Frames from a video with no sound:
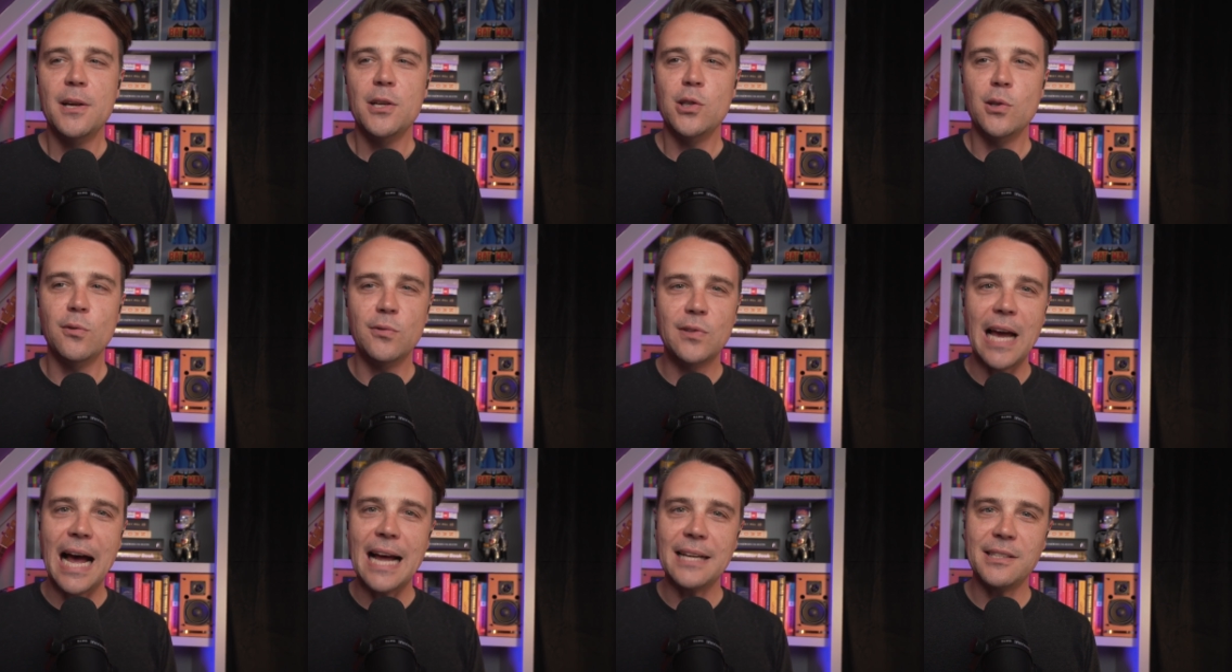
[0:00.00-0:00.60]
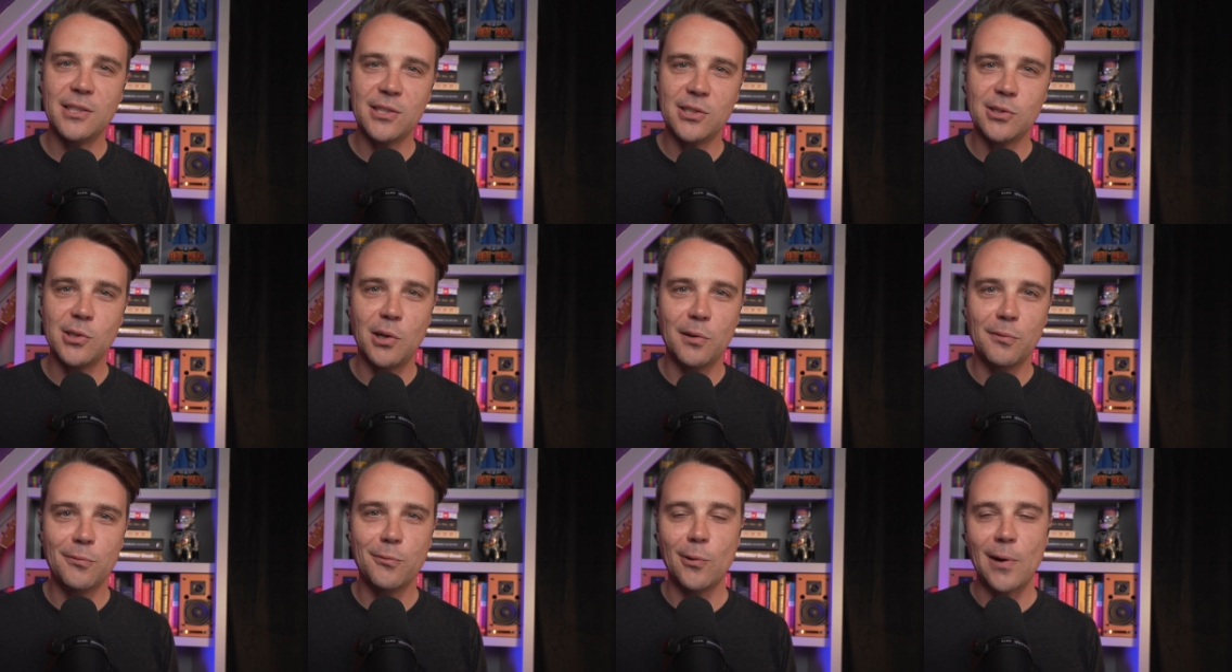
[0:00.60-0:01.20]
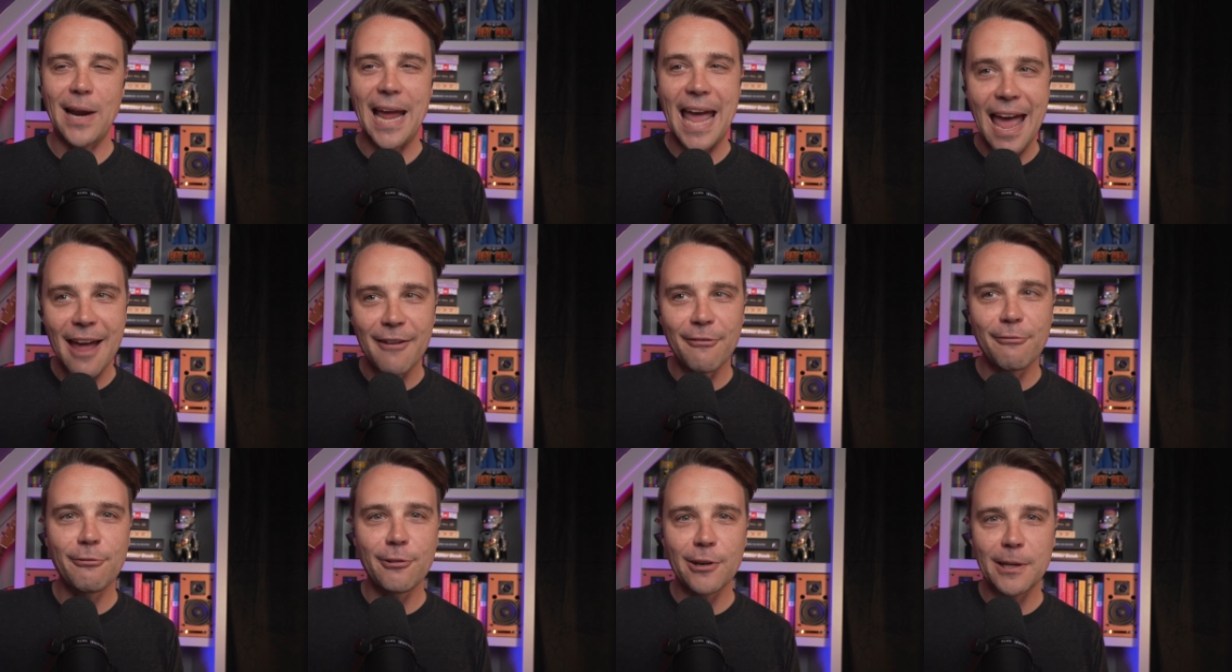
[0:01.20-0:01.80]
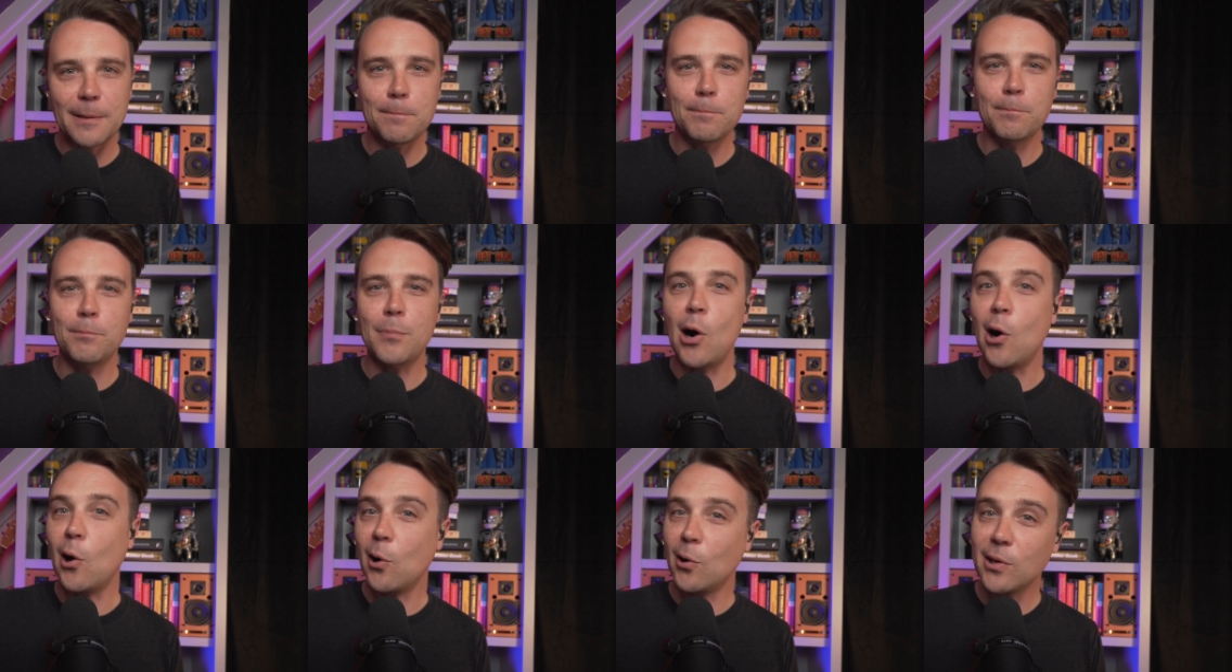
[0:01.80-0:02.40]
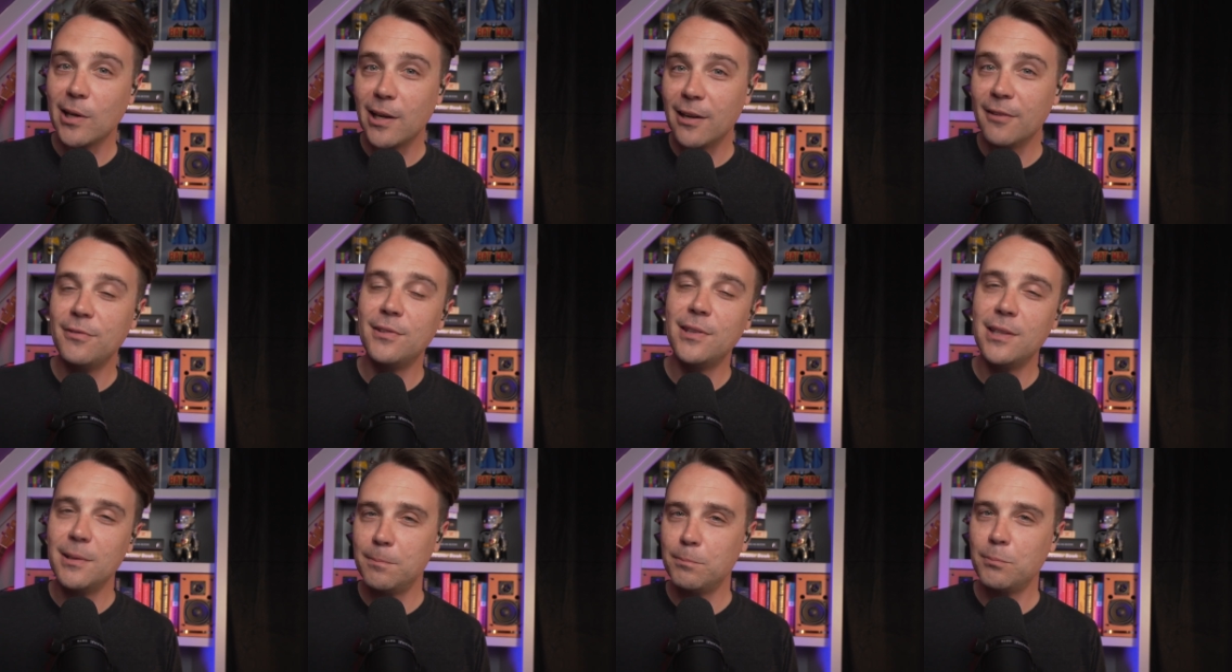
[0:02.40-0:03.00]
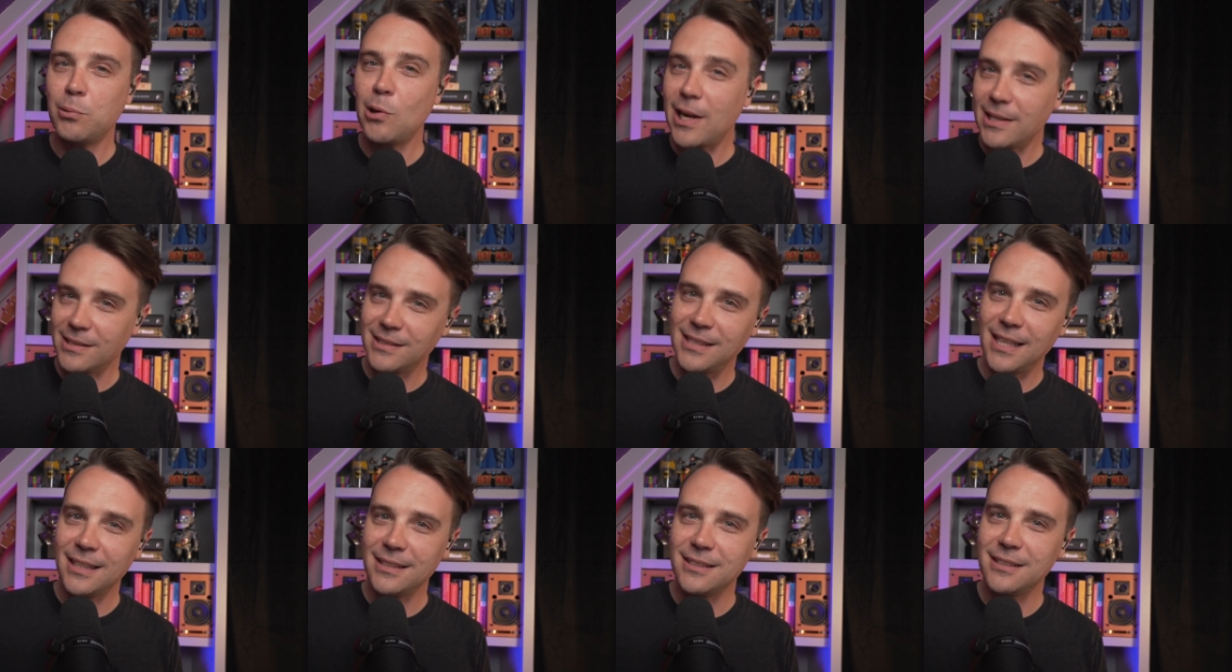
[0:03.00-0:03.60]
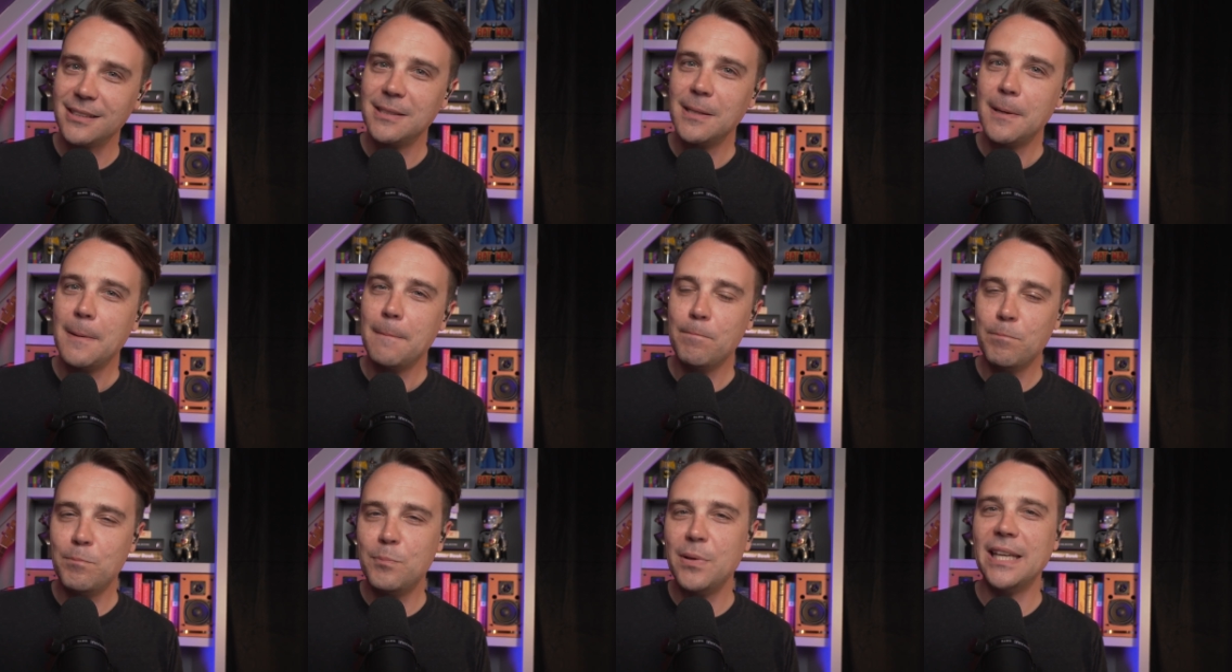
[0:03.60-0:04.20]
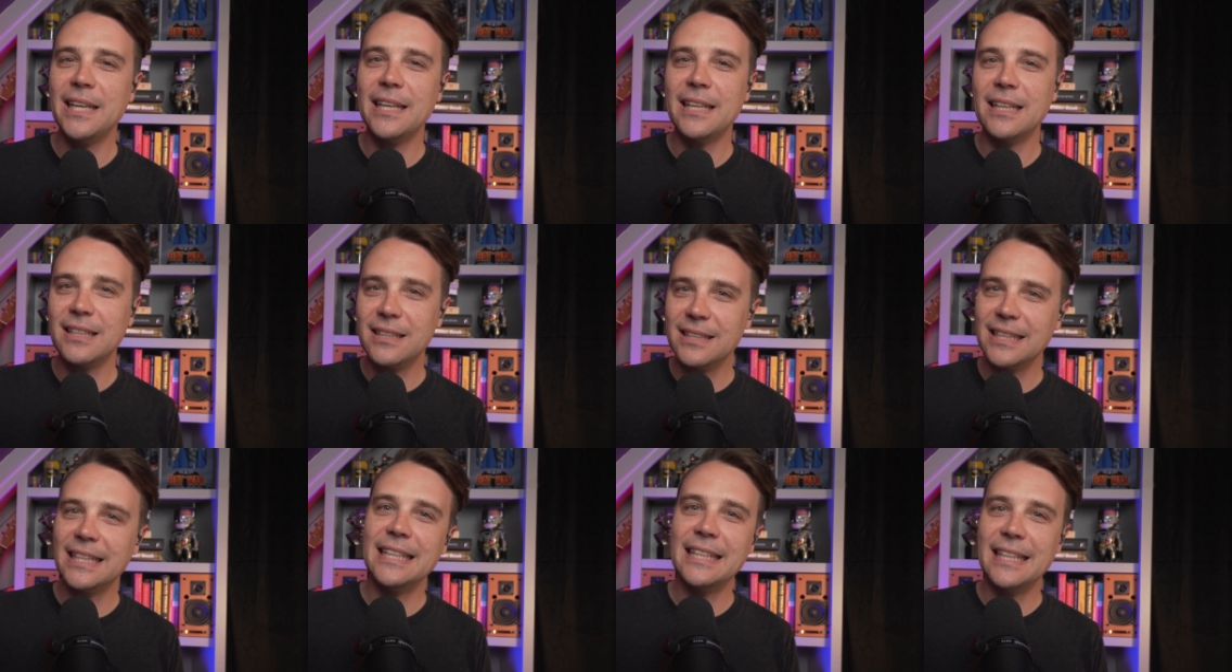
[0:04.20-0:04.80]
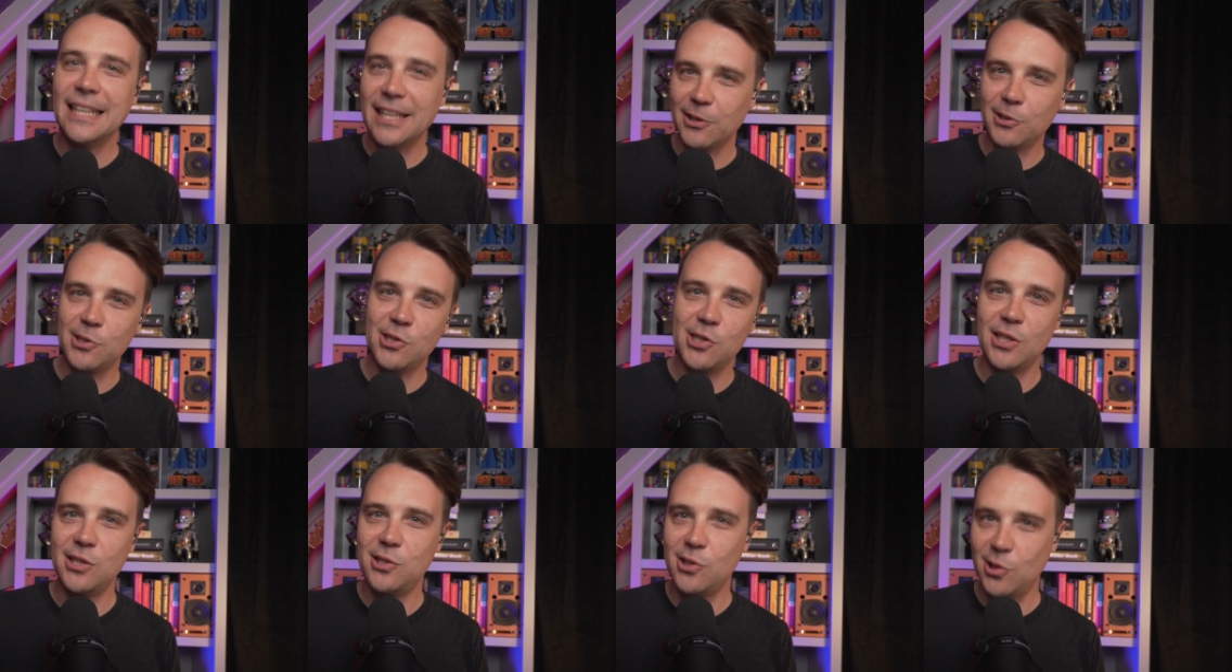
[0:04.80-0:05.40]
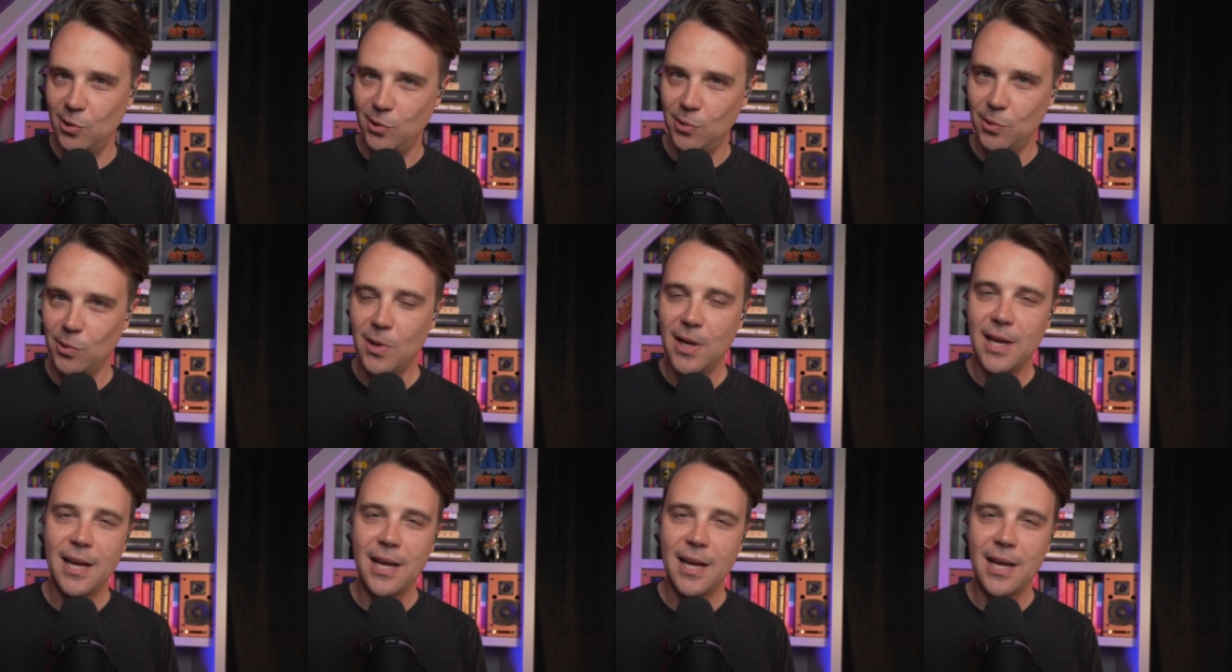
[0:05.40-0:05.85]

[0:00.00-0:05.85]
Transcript: you've got to solve for every part of the process being clean energy too.